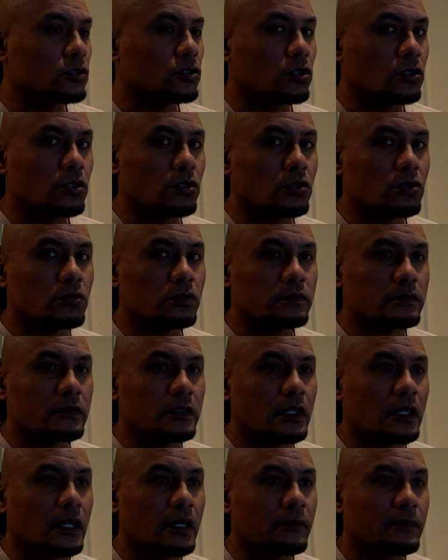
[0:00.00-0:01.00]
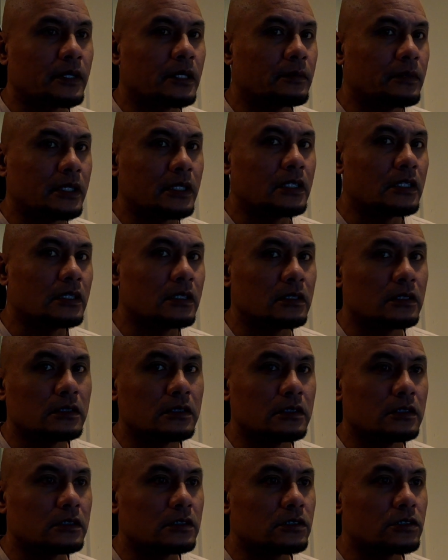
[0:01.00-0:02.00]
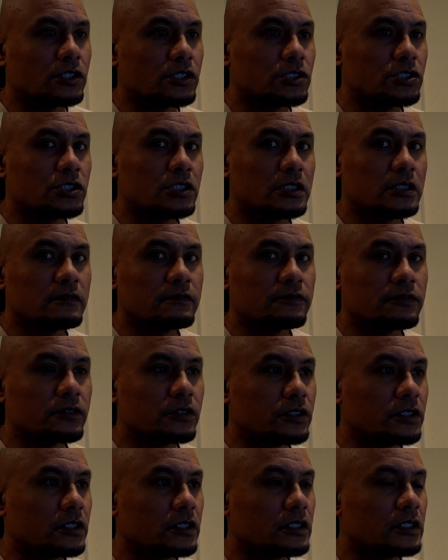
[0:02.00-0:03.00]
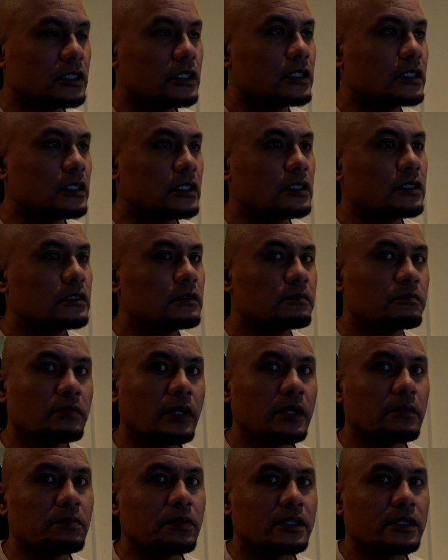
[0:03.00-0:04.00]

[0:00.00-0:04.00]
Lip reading: So I'm gonna be searching for bike